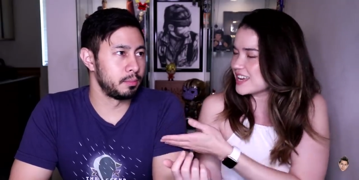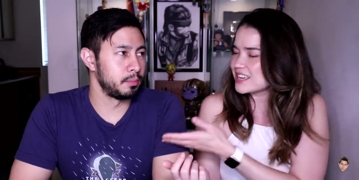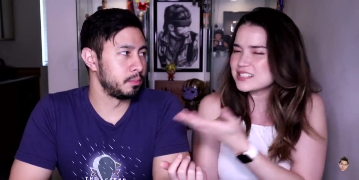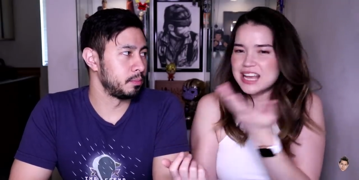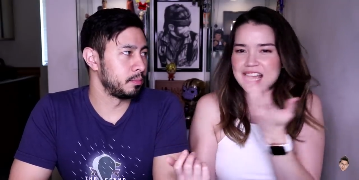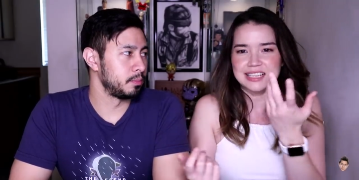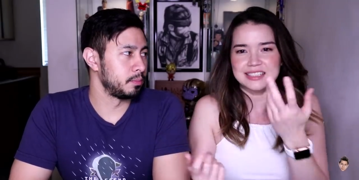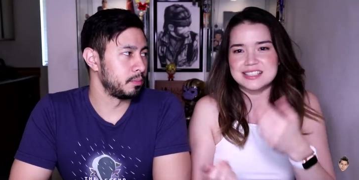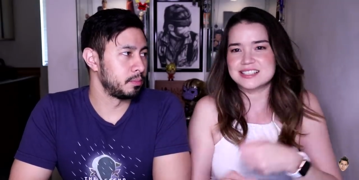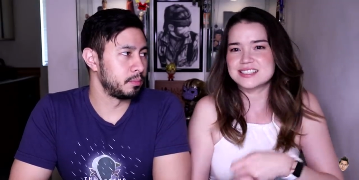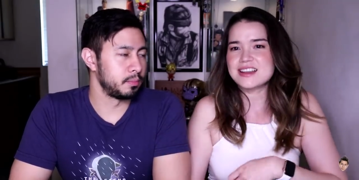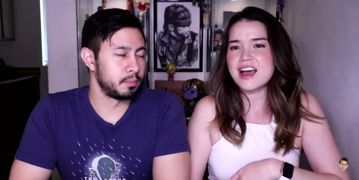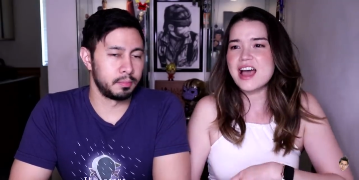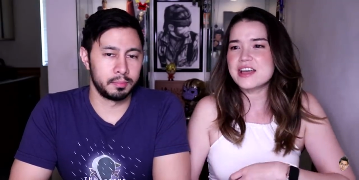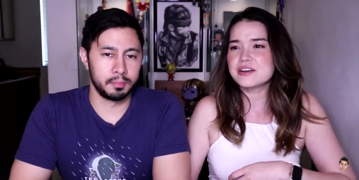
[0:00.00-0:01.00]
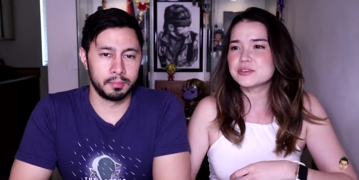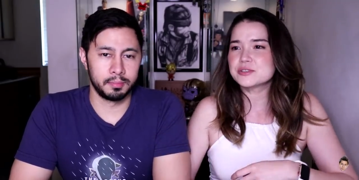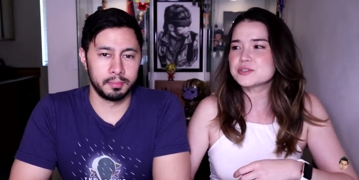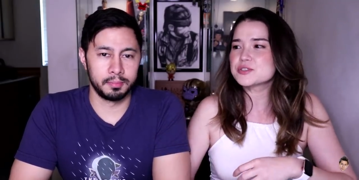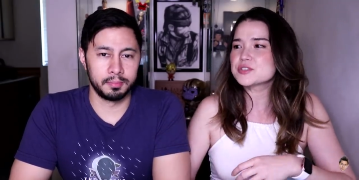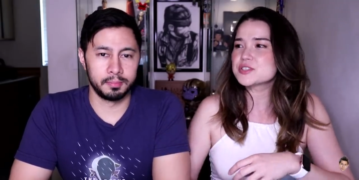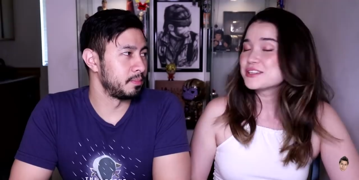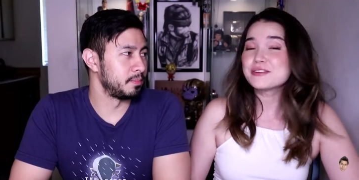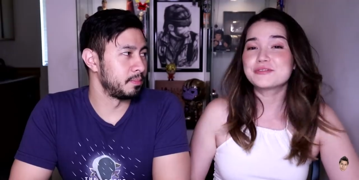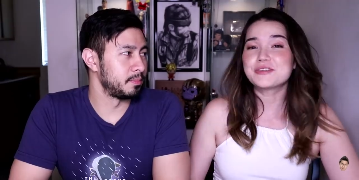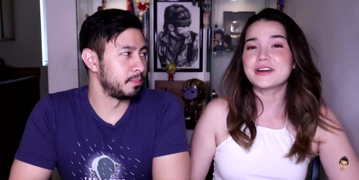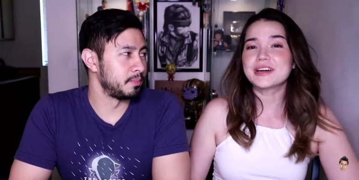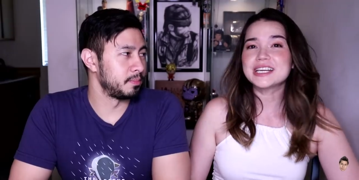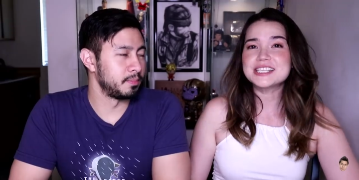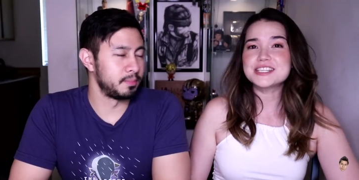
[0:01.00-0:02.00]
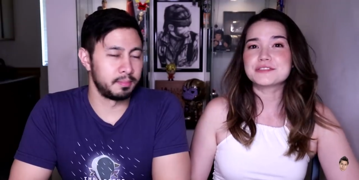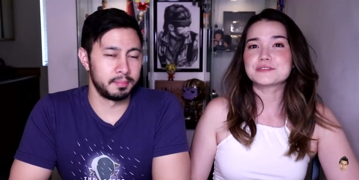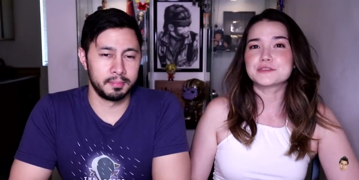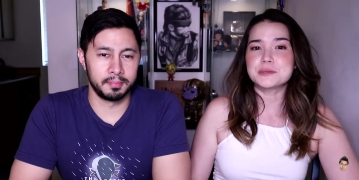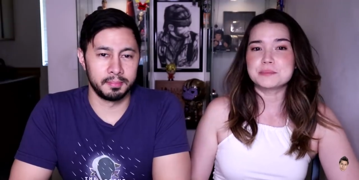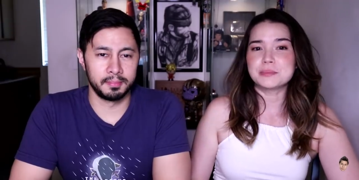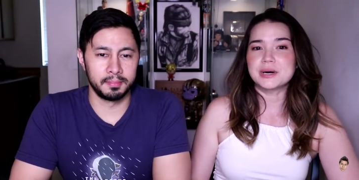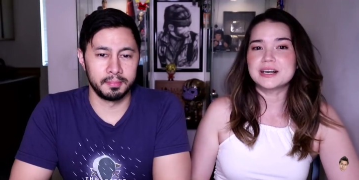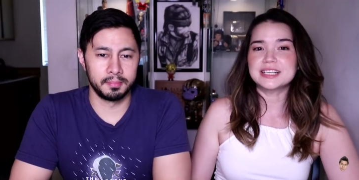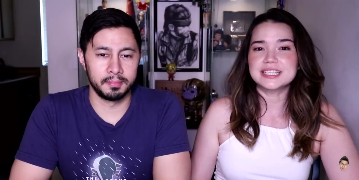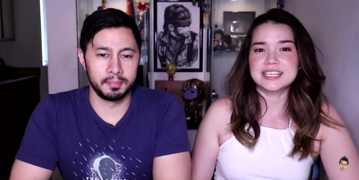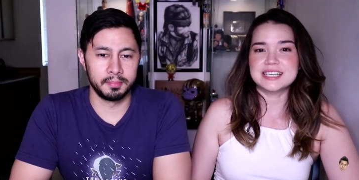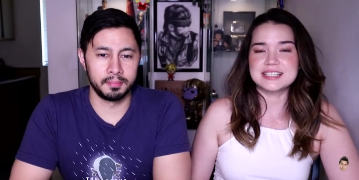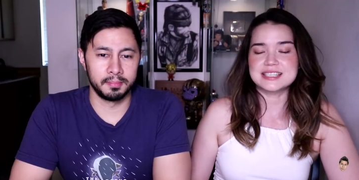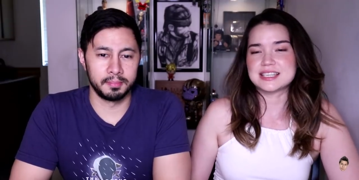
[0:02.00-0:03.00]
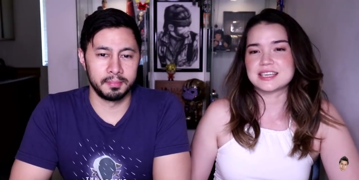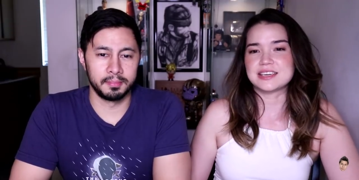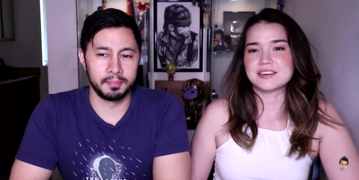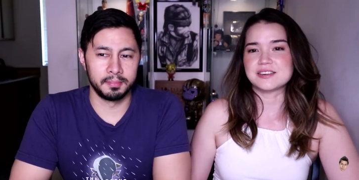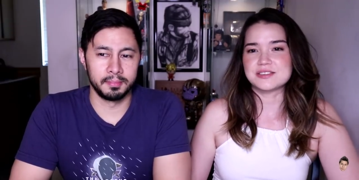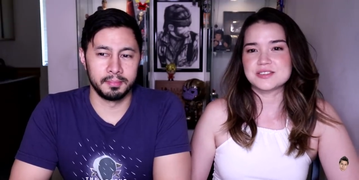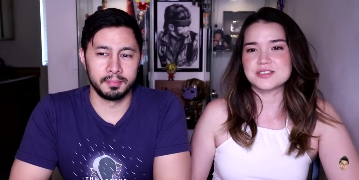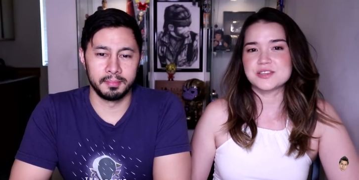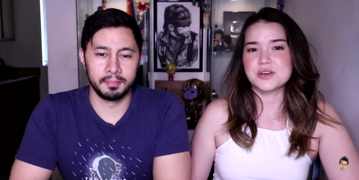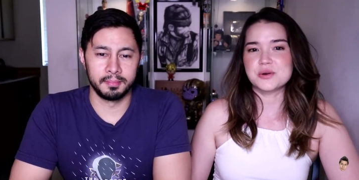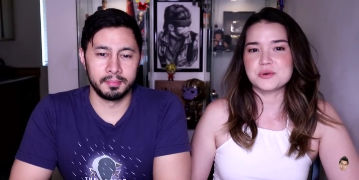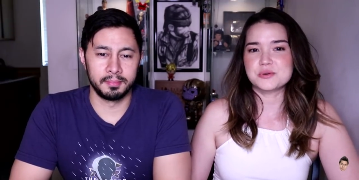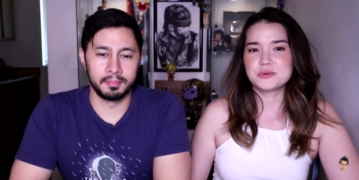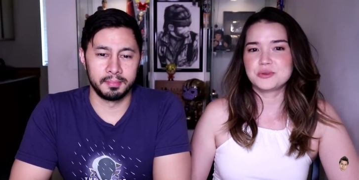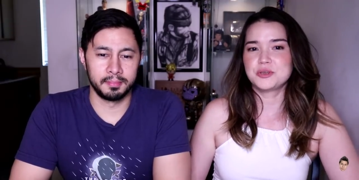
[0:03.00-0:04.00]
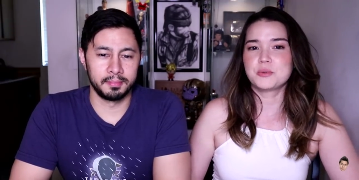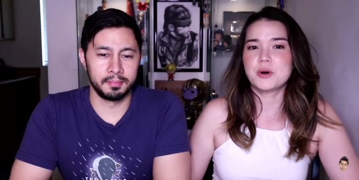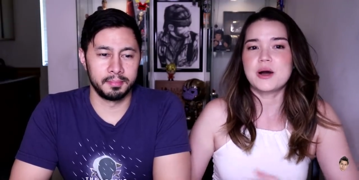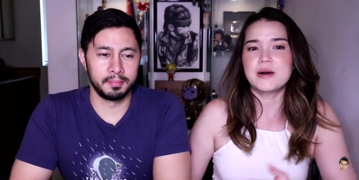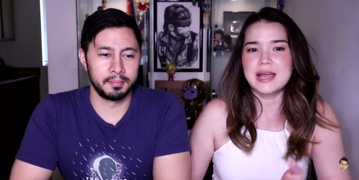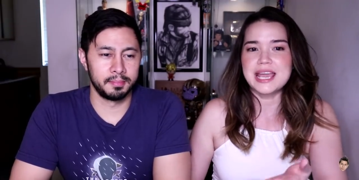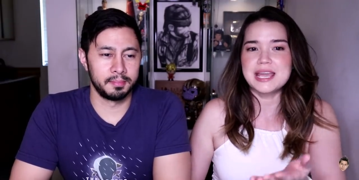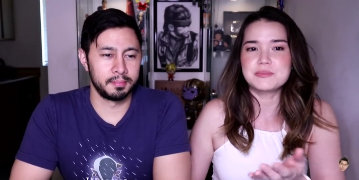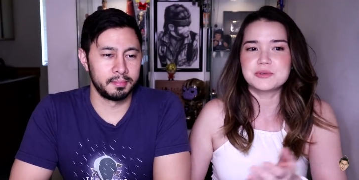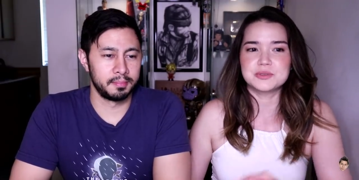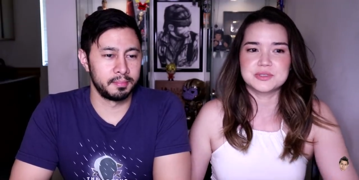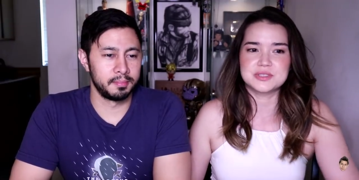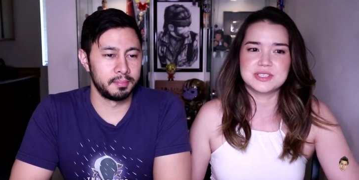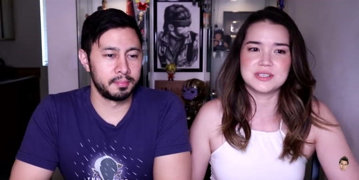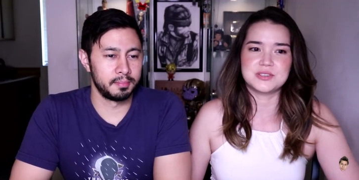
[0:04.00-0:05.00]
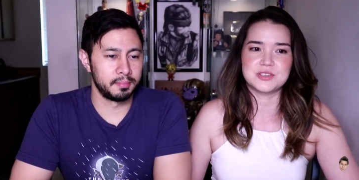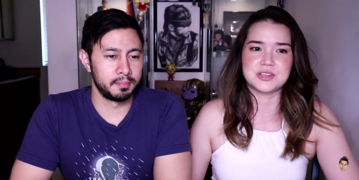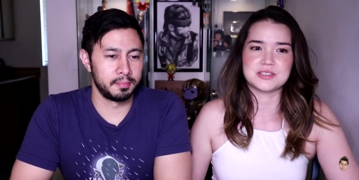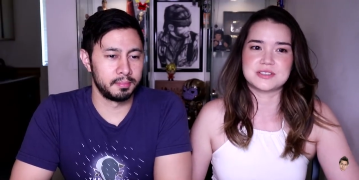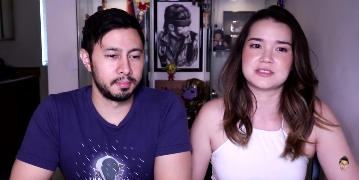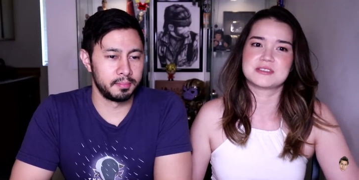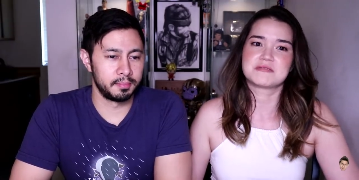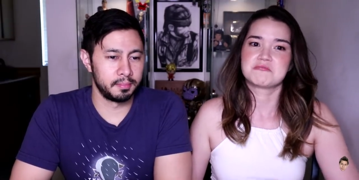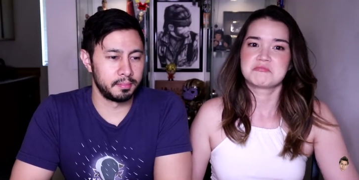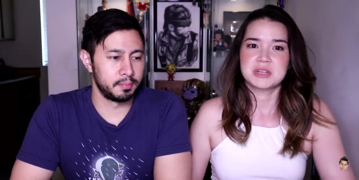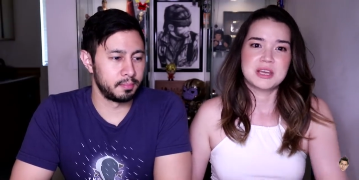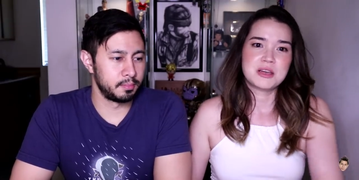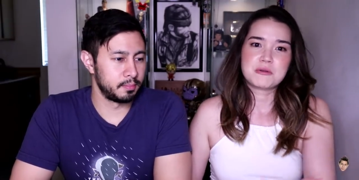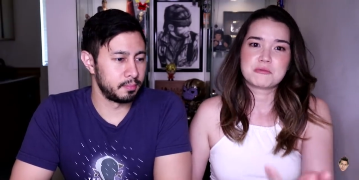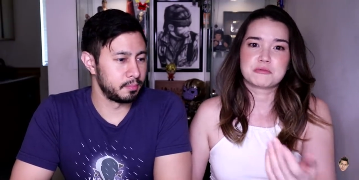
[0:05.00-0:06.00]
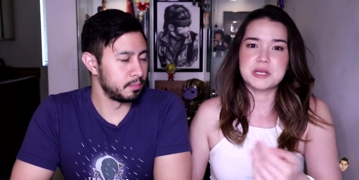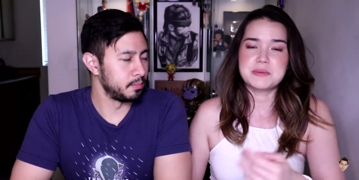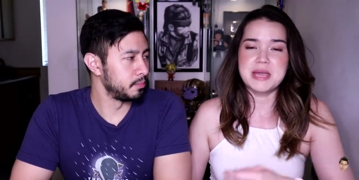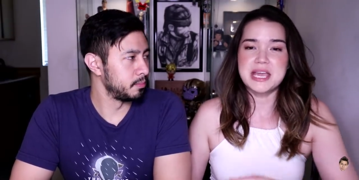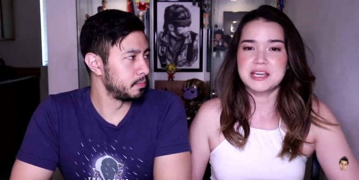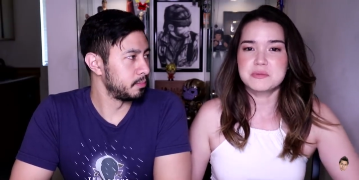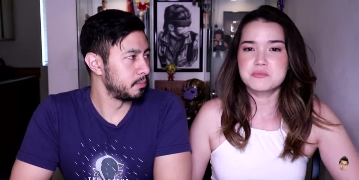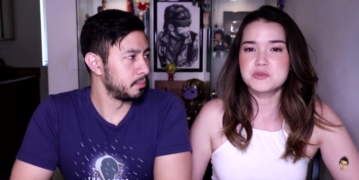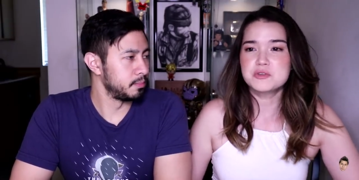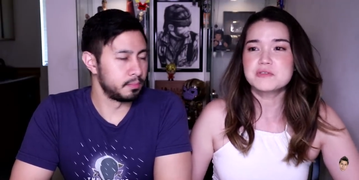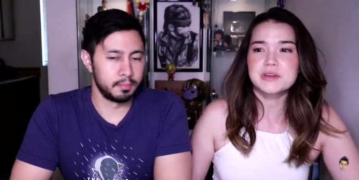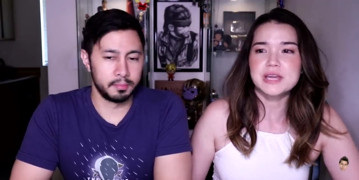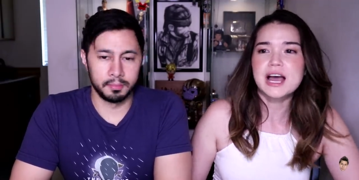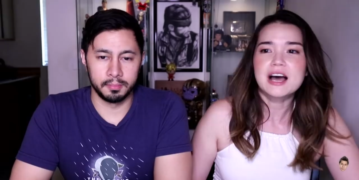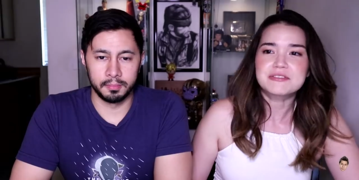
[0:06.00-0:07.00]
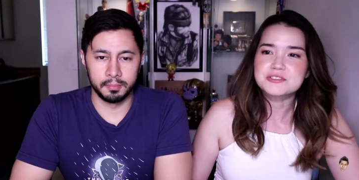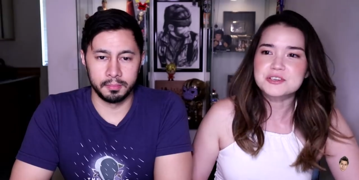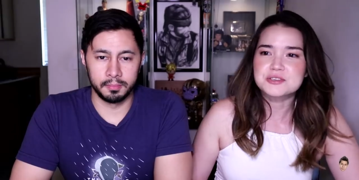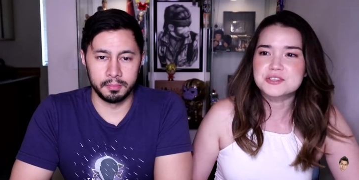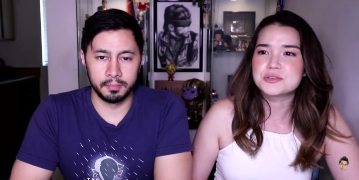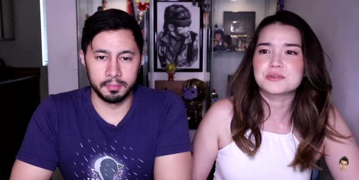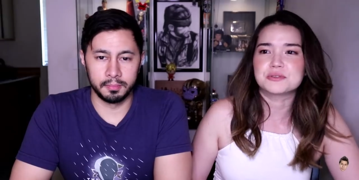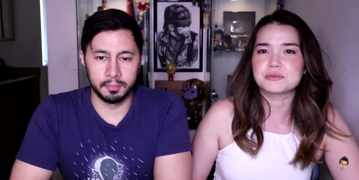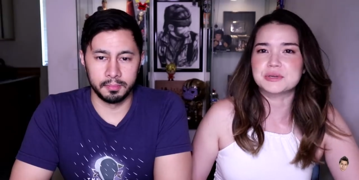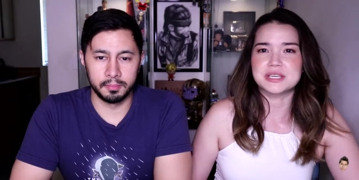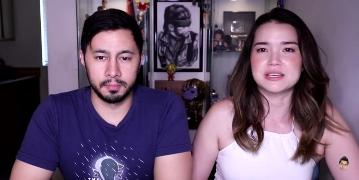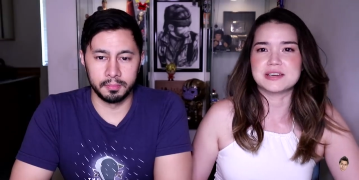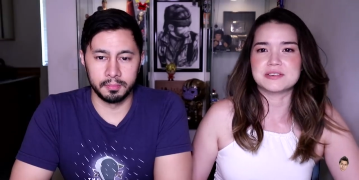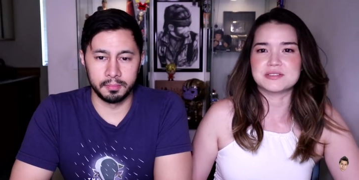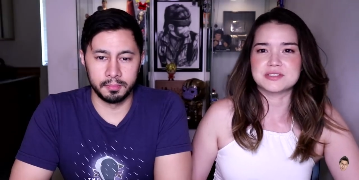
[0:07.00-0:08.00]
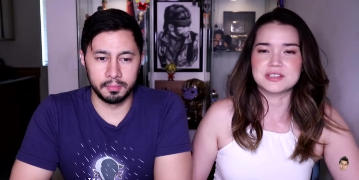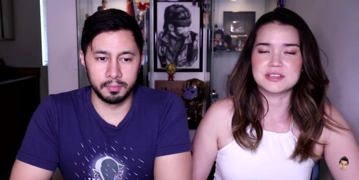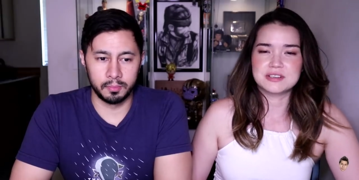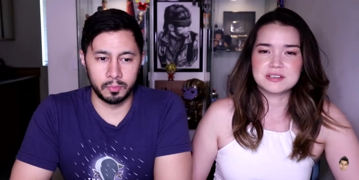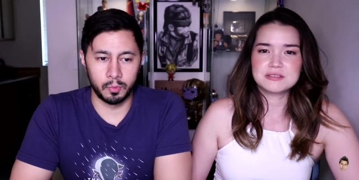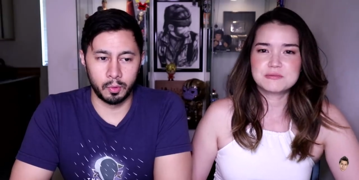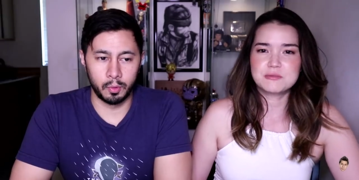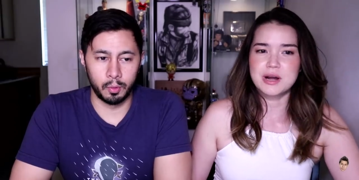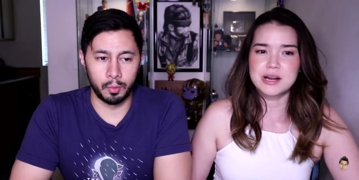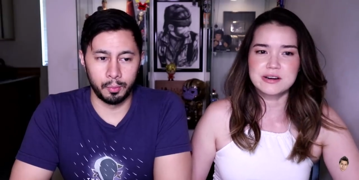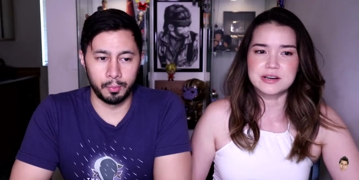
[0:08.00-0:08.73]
Speaker 1: Exactly, styles. You're very different markets here, so you are able to just remake a movie after two, three years, you know? Why